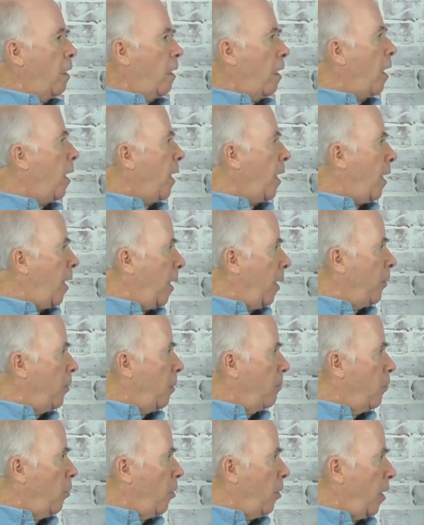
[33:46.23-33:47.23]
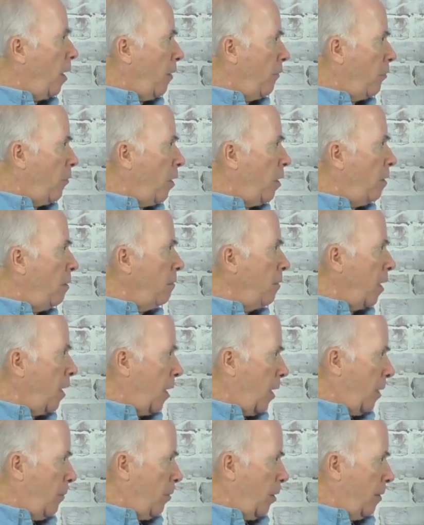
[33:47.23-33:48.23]
I had them on every
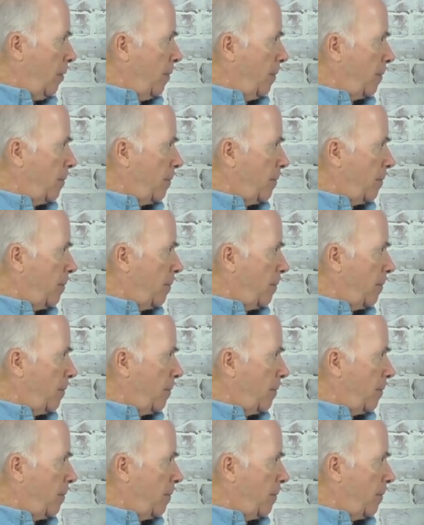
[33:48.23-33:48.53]
camera.